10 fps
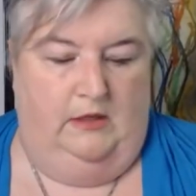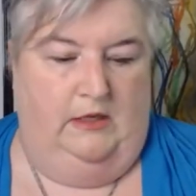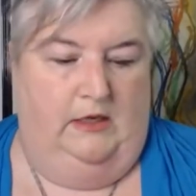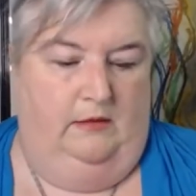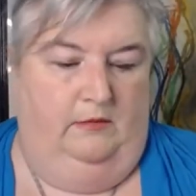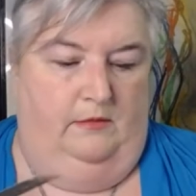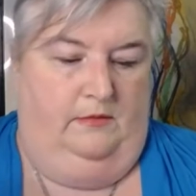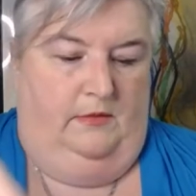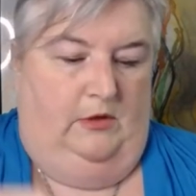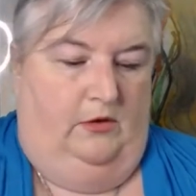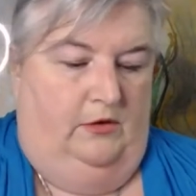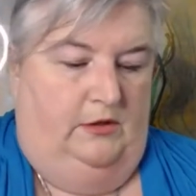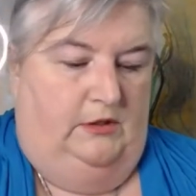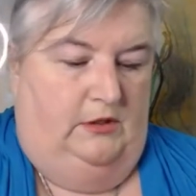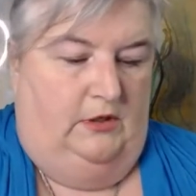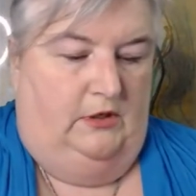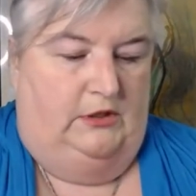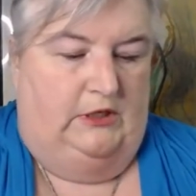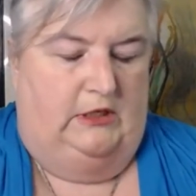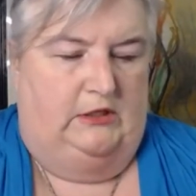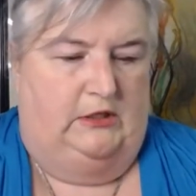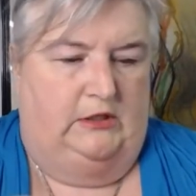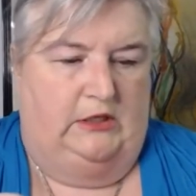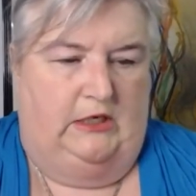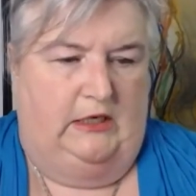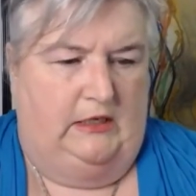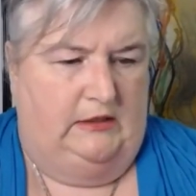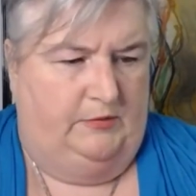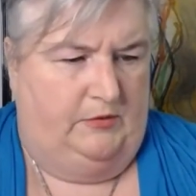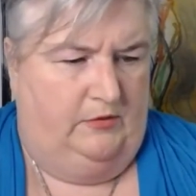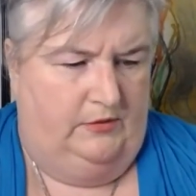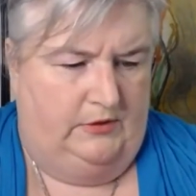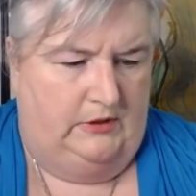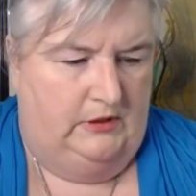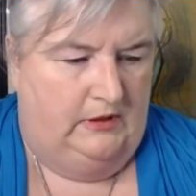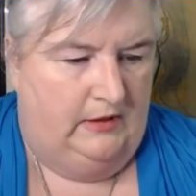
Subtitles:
You could change the chain, I suppose,